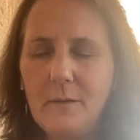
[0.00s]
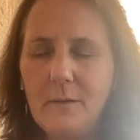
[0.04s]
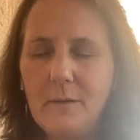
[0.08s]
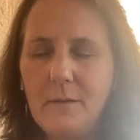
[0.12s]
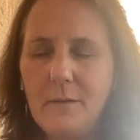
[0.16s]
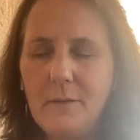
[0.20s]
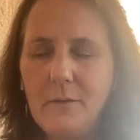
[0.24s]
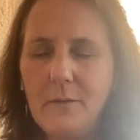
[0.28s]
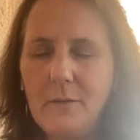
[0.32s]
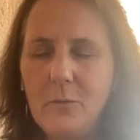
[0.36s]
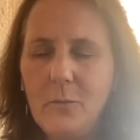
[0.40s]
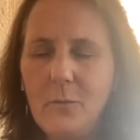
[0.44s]

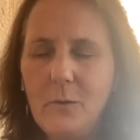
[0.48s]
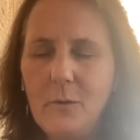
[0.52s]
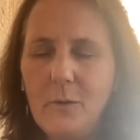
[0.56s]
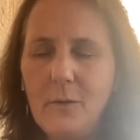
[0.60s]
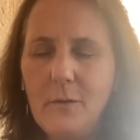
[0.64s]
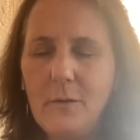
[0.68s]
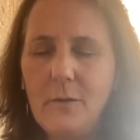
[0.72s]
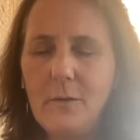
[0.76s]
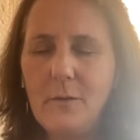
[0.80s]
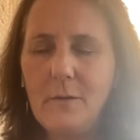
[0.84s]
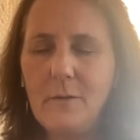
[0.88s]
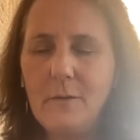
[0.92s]
So
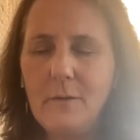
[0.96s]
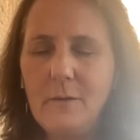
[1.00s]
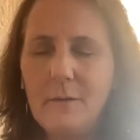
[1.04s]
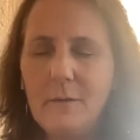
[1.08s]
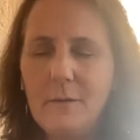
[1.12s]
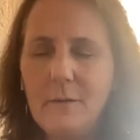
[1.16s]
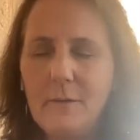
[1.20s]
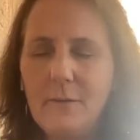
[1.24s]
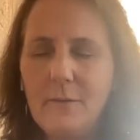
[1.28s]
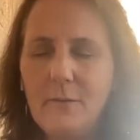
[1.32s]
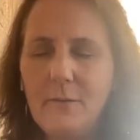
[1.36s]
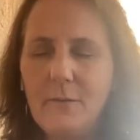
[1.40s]
awareness
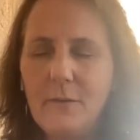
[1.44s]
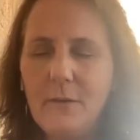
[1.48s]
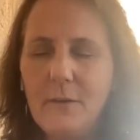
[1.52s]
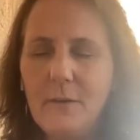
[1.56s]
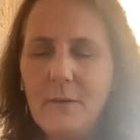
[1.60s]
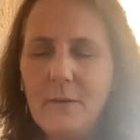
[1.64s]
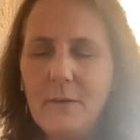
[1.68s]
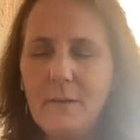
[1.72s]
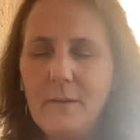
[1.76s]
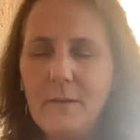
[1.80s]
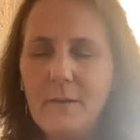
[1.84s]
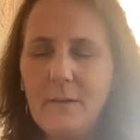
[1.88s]
of
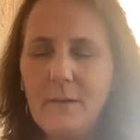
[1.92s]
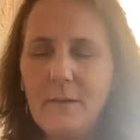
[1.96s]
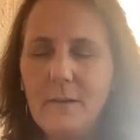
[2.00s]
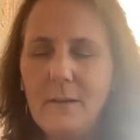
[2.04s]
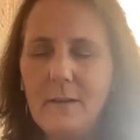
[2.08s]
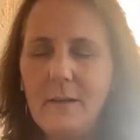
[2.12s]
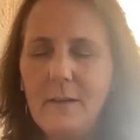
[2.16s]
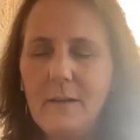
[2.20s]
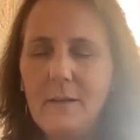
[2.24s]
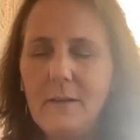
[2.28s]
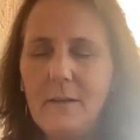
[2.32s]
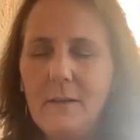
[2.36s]

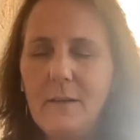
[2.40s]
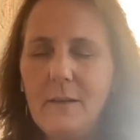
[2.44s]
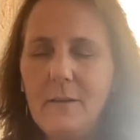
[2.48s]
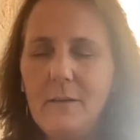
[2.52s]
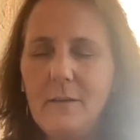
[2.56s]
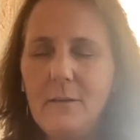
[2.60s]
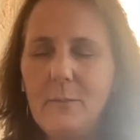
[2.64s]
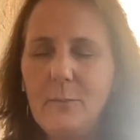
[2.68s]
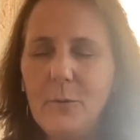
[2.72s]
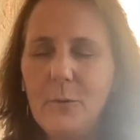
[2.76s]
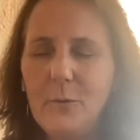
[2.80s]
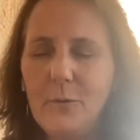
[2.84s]
sitting in
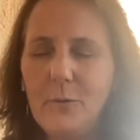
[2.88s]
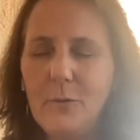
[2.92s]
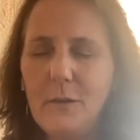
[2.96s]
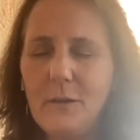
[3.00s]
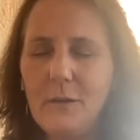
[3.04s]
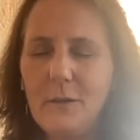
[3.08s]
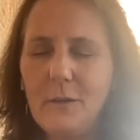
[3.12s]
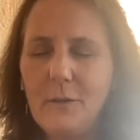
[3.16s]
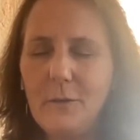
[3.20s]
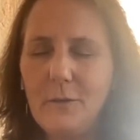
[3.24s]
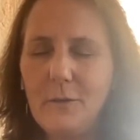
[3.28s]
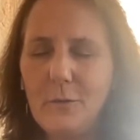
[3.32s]
this
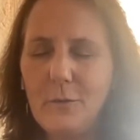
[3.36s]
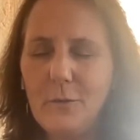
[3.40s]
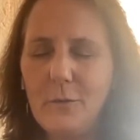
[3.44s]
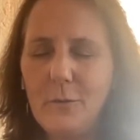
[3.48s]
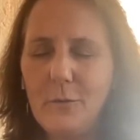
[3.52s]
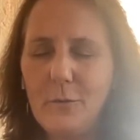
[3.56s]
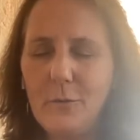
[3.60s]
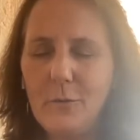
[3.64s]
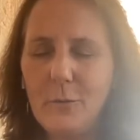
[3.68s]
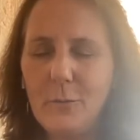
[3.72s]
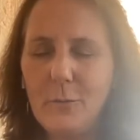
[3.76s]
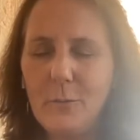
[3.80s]
particular
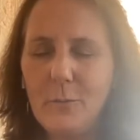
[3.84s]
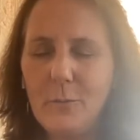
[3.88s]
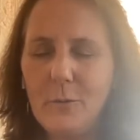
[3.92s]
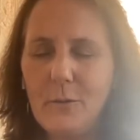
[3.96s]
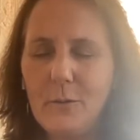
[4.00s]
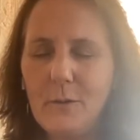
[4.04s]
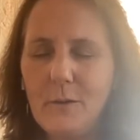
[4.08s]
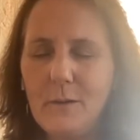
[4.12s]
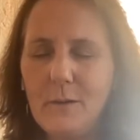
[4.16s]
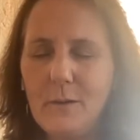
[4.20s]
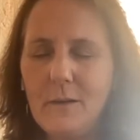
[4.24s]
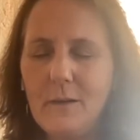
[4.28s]
group,
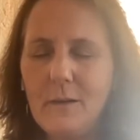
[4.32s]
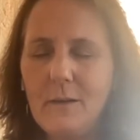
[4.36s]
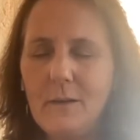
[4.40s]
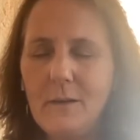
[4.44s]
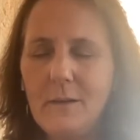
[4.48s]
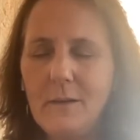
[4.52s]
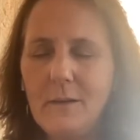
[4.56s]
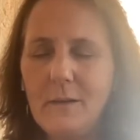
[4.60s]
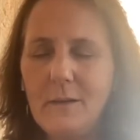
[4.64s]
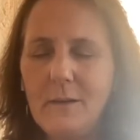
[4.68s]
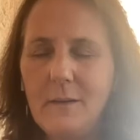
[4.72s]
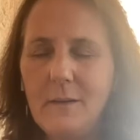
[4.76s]

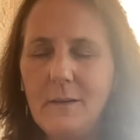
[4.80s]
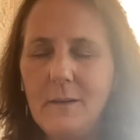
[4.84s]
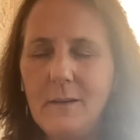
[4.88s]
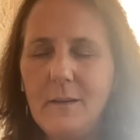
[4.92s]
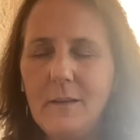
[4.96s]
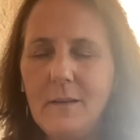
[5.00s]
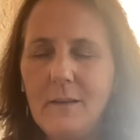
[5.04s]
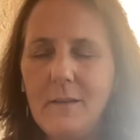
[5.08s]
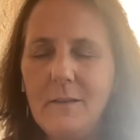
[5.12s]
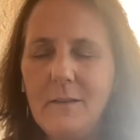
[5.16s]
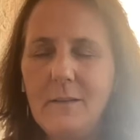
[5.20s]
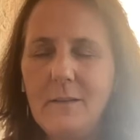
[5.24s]

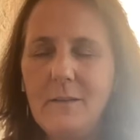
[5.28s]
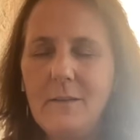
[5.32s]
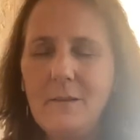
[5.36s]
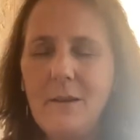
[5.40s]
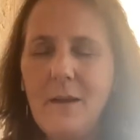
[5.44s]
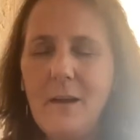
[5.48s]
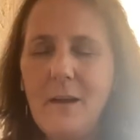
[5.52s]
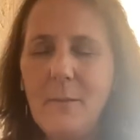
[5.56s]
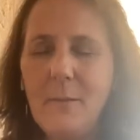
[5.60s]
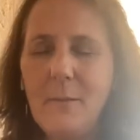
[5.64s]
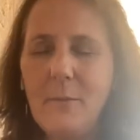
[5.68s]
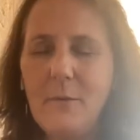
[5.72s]
this
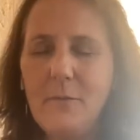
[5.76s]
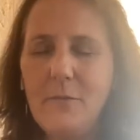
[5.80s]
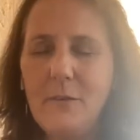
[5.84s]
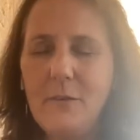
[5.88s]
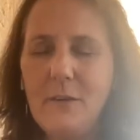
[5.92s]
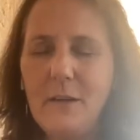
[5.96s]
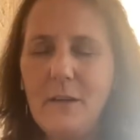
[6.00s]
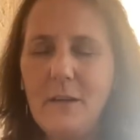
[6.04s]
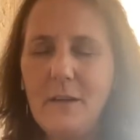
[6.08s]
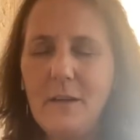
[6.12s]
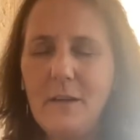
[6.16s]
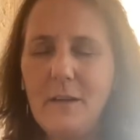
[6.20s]
time of
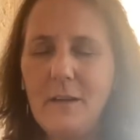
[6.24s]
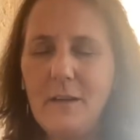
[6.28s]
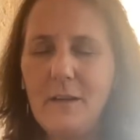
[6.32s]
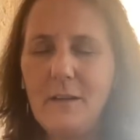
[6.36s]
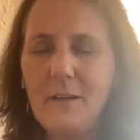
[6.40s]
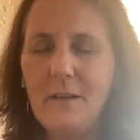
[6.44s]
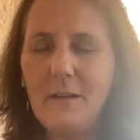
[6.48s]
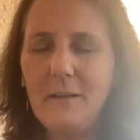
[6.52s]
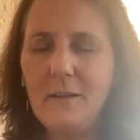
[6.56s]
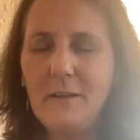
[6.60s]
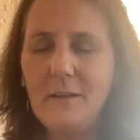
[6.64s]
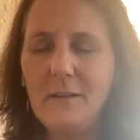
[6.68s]

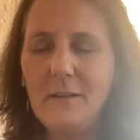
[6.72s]
day,